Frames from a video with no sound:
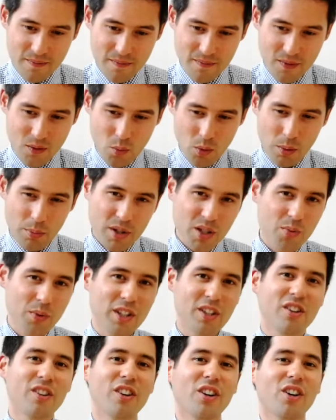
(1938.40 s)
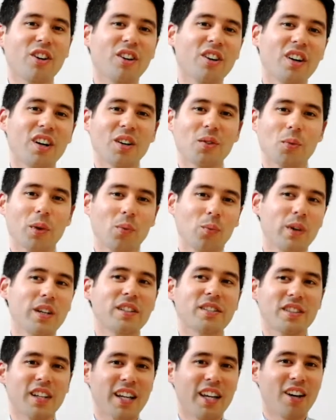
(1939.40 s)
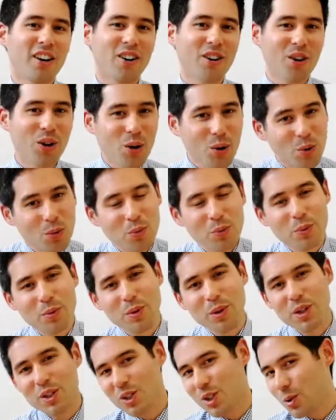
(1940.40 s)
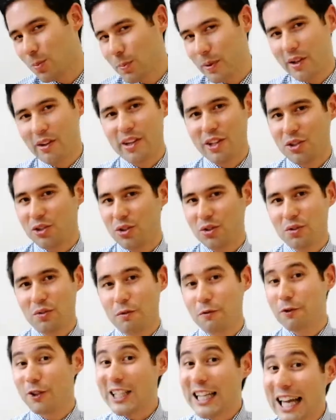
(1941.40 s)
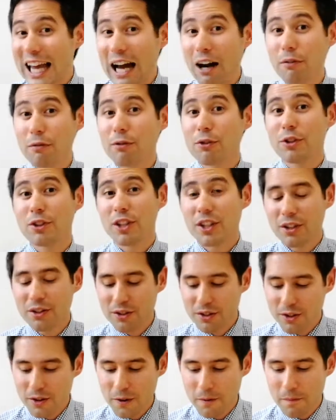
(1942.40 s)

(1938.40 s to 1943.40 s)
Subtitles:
What must we do to God when we see our own spiritual forgetfulness?